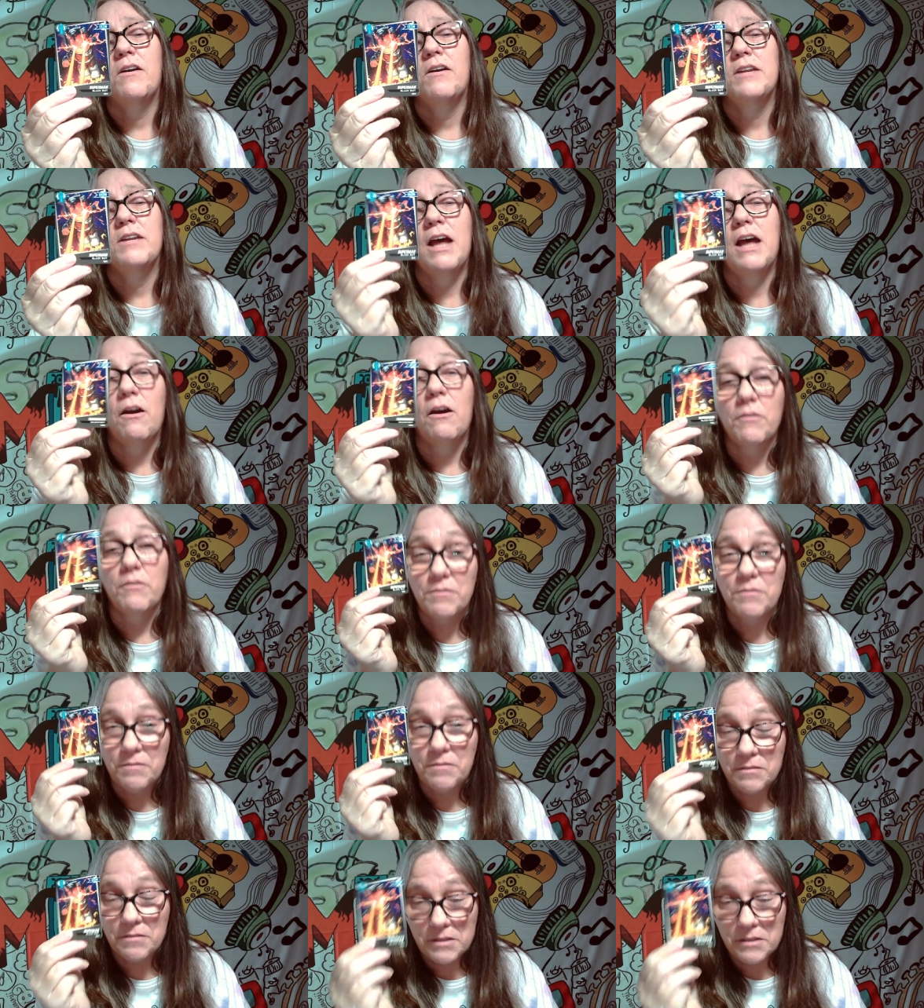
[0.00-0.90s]
Now,
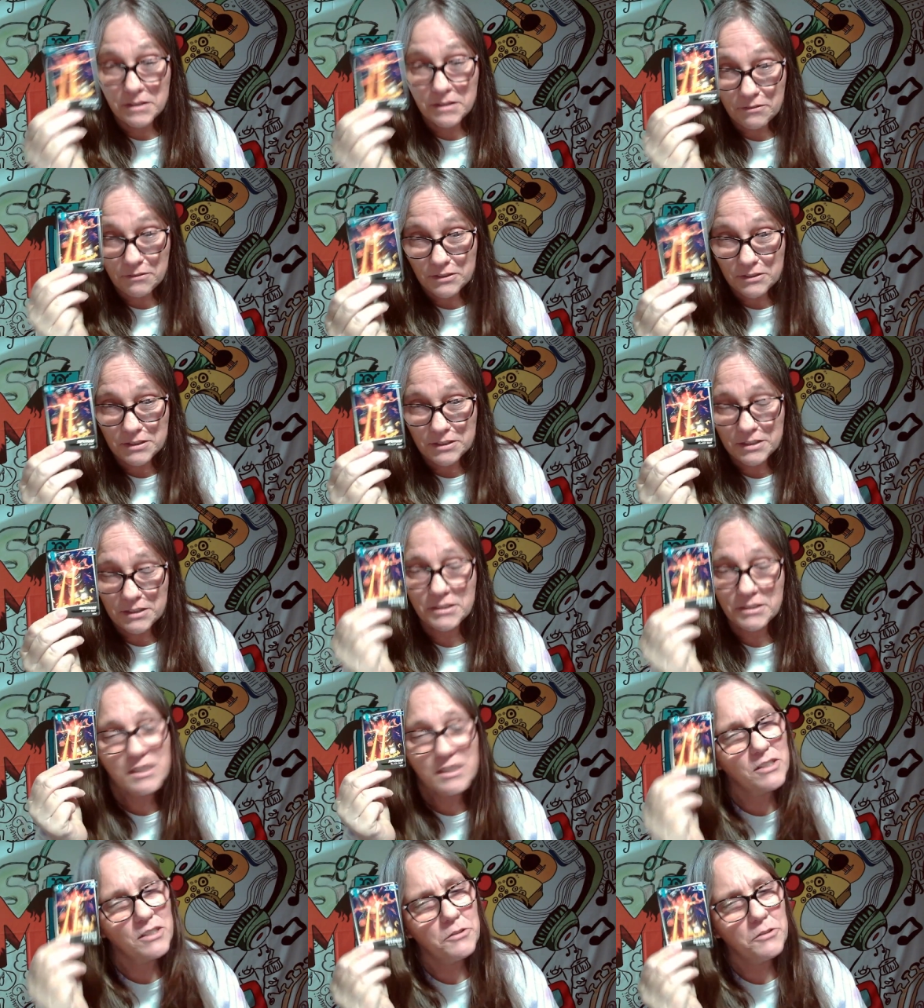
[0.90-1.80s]
the difference is
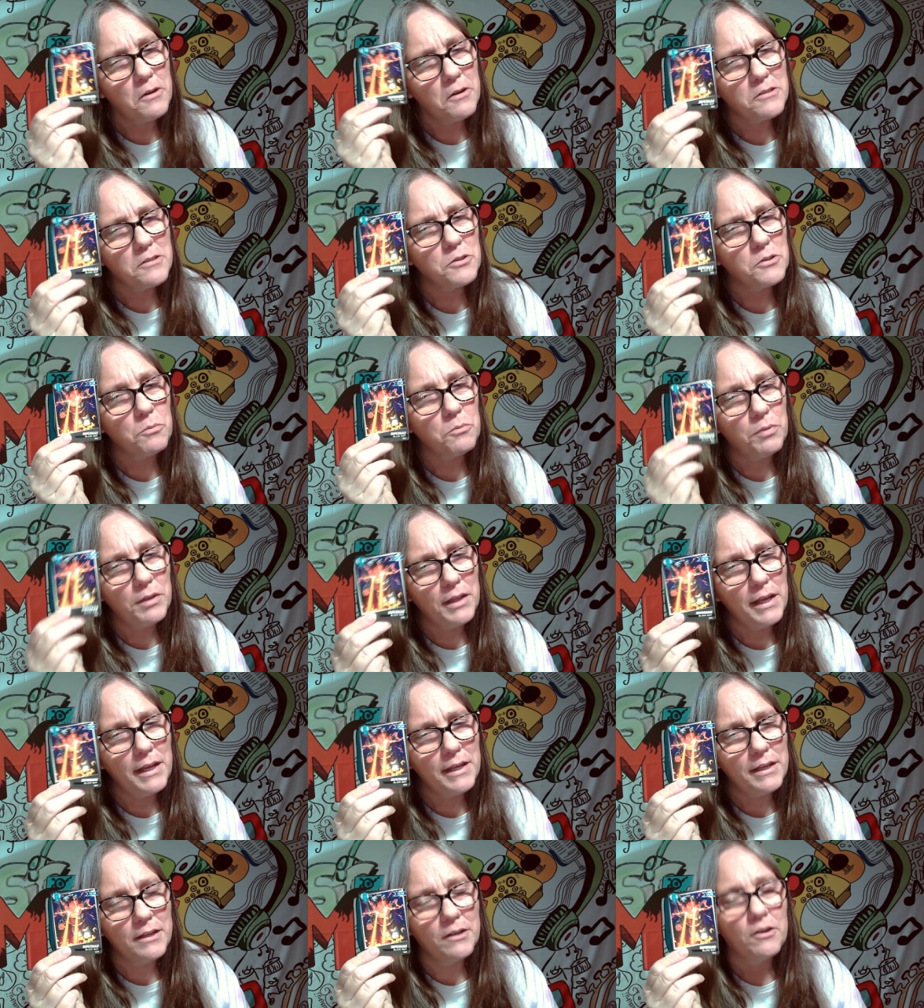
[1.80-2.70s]
these are also
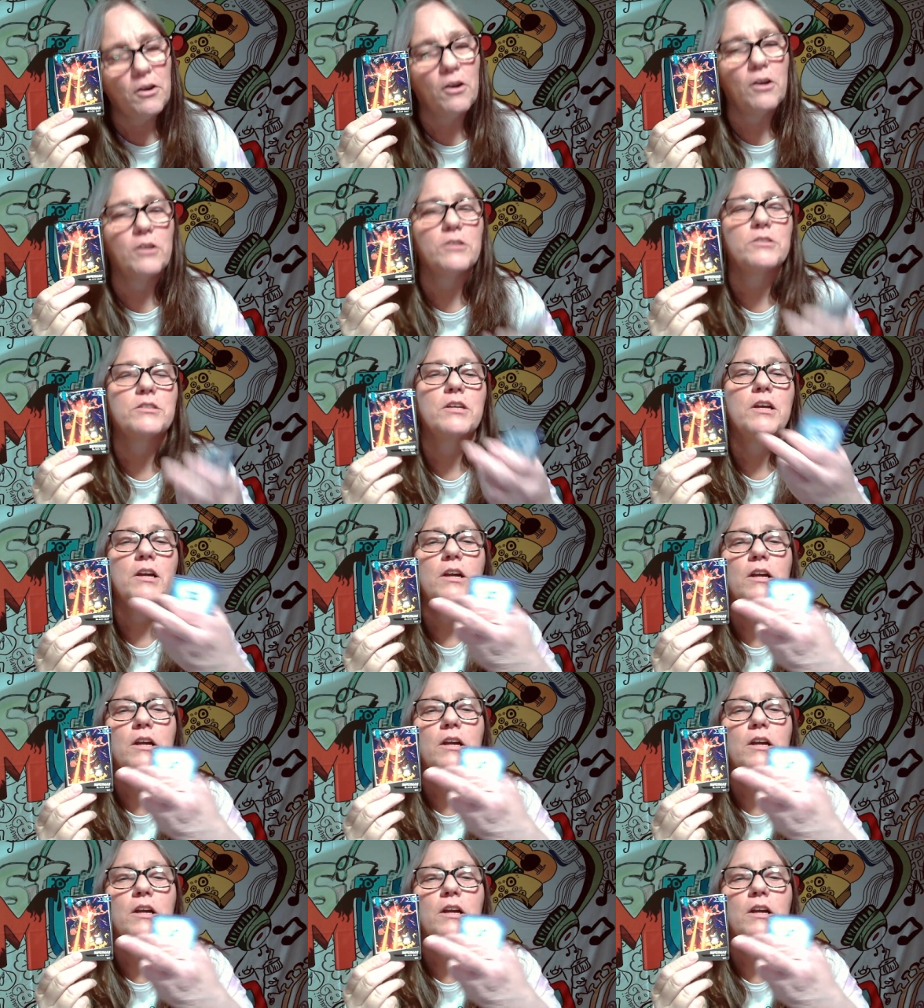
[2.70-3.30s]
playing cards.